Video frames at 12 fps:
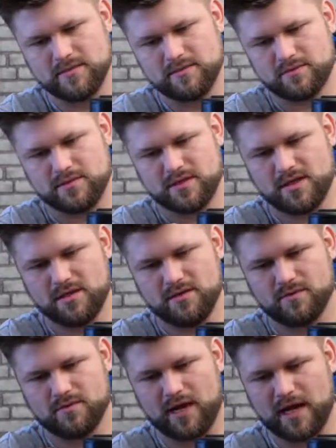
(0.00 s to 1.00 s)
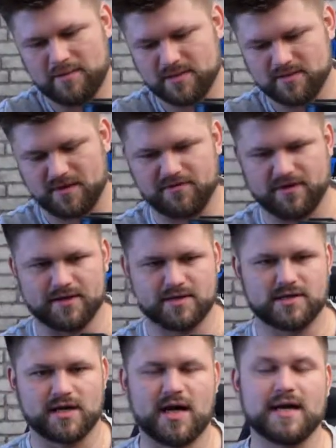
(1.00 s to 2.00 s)
we'll see what happens, my friends.
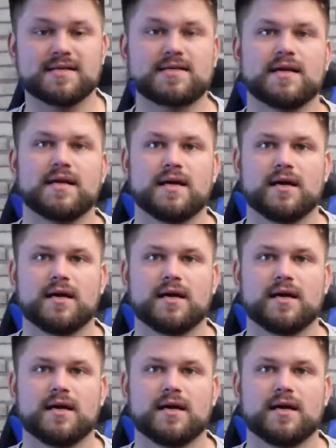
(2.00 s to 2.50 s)
So guys,